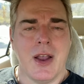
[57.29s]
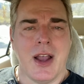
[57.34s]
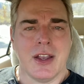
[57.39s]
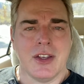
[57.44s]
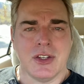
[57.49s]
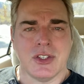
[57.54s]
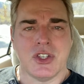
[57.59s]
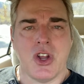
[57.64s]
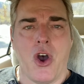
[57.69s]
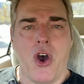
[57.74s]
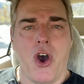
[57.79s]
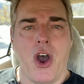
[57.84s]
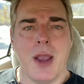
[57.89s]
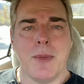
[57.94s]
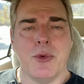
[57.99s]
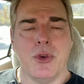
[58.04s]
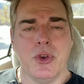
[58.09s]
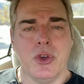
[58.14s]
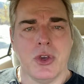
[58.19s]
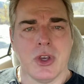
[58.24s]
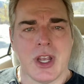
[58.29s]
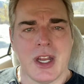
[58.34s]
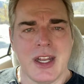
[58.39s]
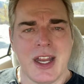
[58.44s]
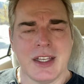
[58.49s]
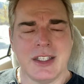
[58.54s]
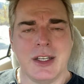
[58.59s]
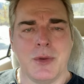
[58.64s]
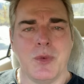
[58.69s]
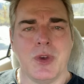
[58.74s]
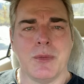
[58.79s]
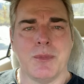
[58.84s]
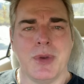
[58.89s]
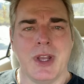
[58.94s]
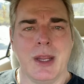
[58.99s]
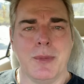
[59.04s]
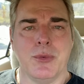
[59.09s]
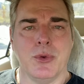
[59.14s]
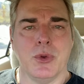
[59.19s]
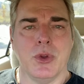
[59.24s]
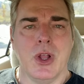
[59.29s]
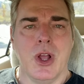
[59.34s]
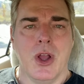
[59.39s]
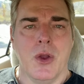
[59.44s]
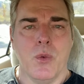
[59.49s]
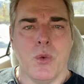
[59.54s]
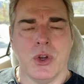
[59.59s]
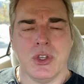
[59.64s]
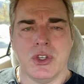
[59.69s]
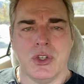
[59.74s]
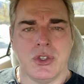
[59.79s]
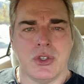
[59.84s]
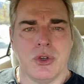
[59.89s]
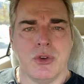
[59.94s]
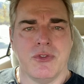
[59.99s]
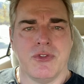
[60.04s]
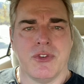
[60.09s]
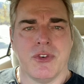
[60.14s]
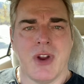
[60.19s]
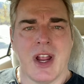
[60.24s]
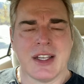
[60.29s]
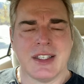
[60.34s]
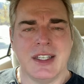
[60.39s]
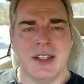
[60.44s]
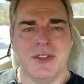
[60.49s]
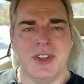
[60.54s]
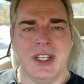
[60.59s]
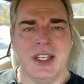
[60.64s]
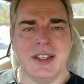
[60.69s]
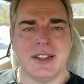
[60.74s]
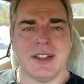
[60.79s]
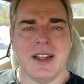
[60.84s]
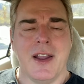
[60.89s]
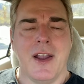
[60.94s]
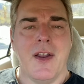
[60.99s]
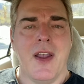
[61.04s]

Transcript: your time, who you're connecting with people, what you do for activities.